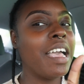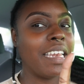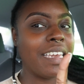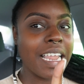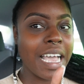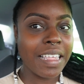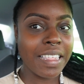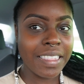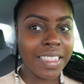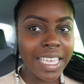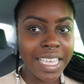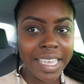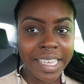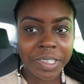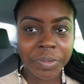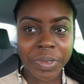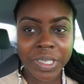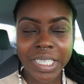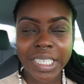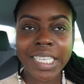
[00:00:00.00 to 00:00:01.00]
Now the thing
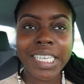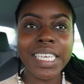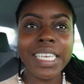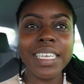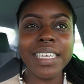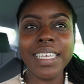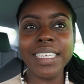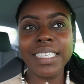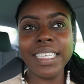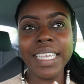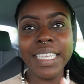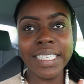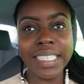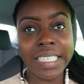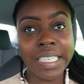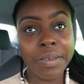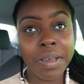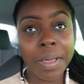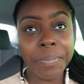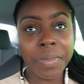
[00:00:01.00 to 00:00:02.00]
is with tint, it's easy
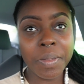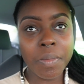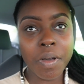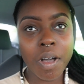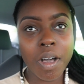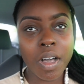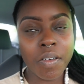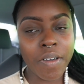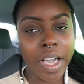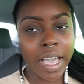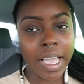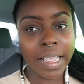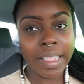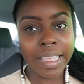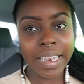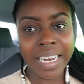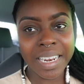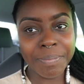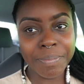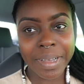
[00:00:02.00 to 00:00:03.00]
to wipe them off. I can
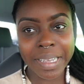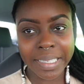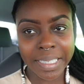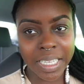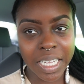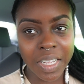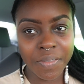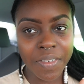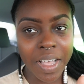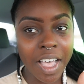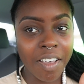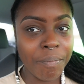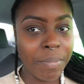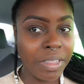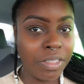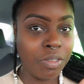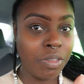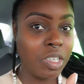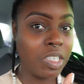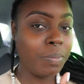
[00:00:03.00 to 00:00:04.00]
clean it up myself. I've
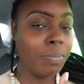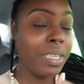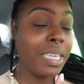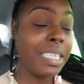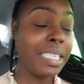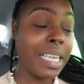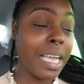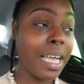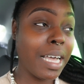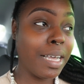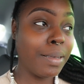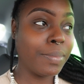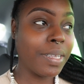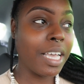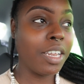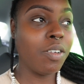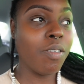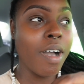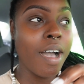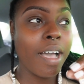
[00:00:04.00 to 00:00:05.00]
been through this many times.
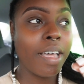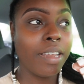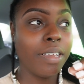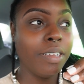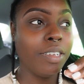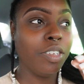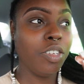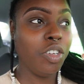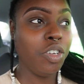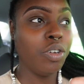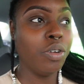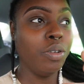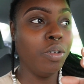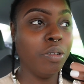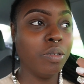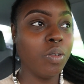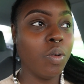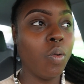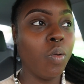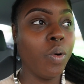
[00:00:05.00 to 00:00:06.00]
I know how to, you know,
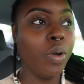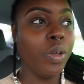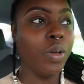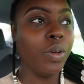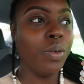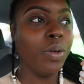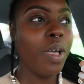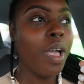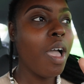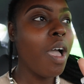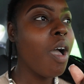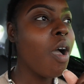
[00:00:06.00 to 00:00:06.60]
use the oil.